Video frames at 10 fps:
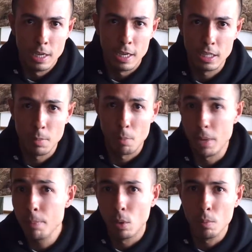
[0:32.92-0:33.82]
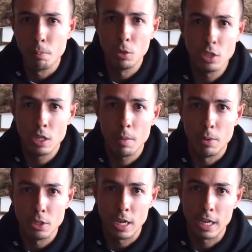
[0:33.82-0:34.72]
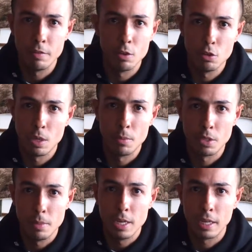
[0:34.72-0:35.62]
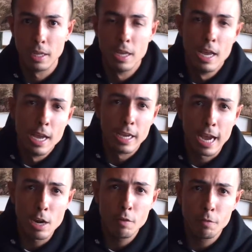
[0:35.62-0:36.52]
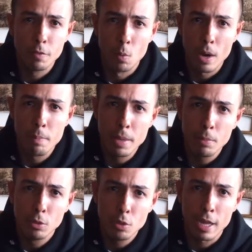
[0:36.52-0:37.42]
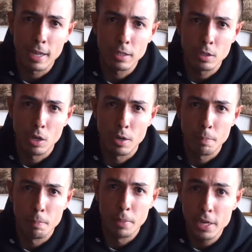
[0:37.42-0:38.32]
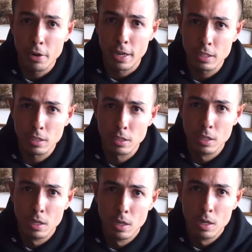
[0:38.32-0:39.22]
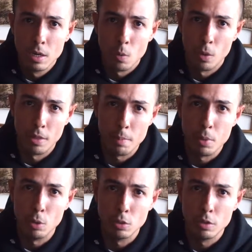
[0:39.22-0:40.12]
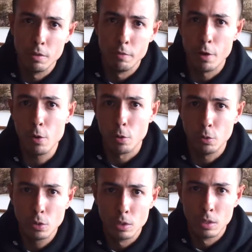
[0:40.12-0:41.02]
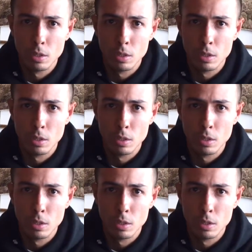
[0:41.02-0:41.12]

It's about people posting numbers and giving those numbers a meaning. Kind of the way people do that on Pinterest when they post photos